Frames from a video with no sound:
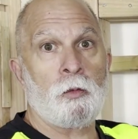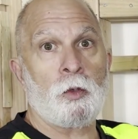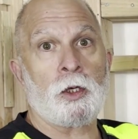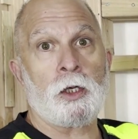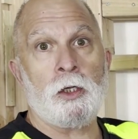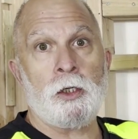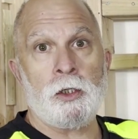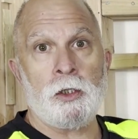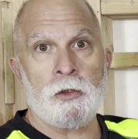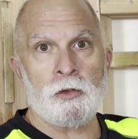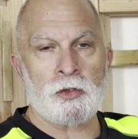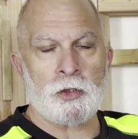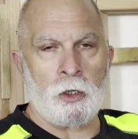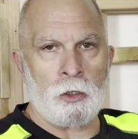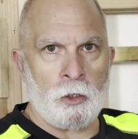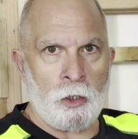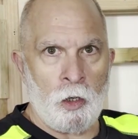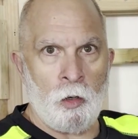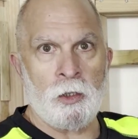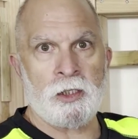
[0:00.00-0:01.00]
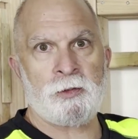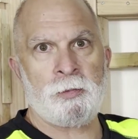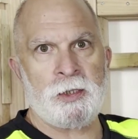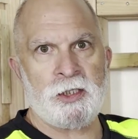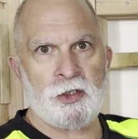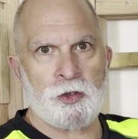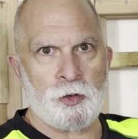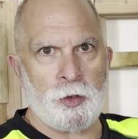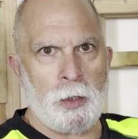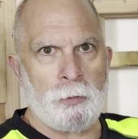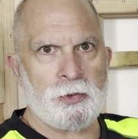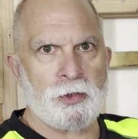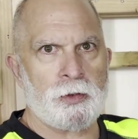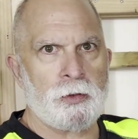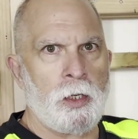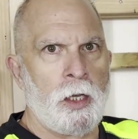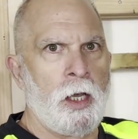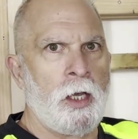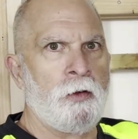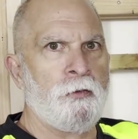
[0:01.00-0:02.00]
we're going to use our OSB
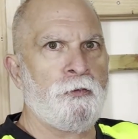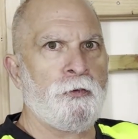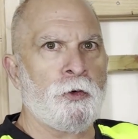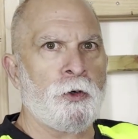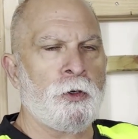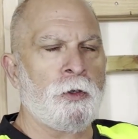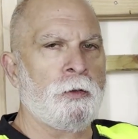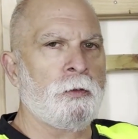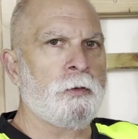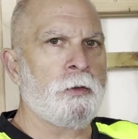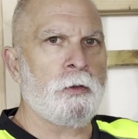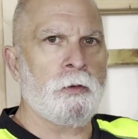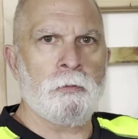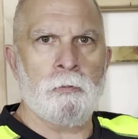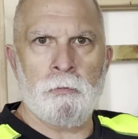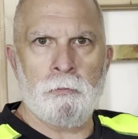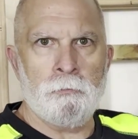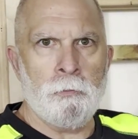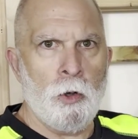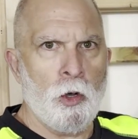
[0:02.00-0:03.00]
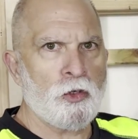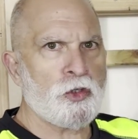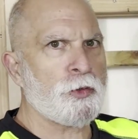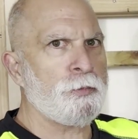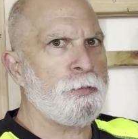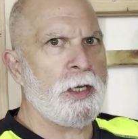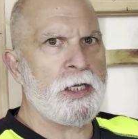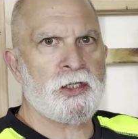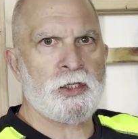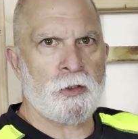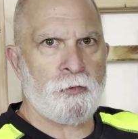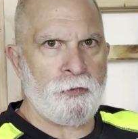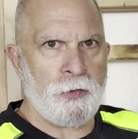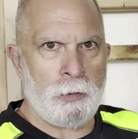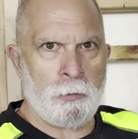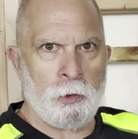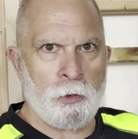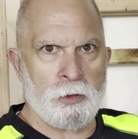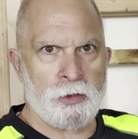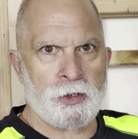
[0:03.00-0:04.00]
strips, and for most basic
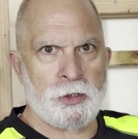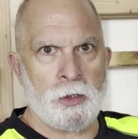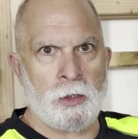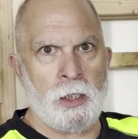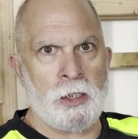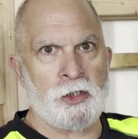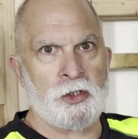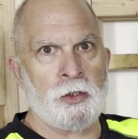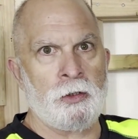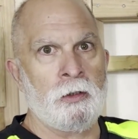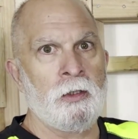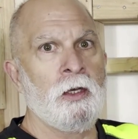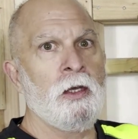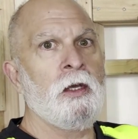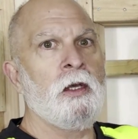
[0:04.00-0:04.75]
Fibo installation,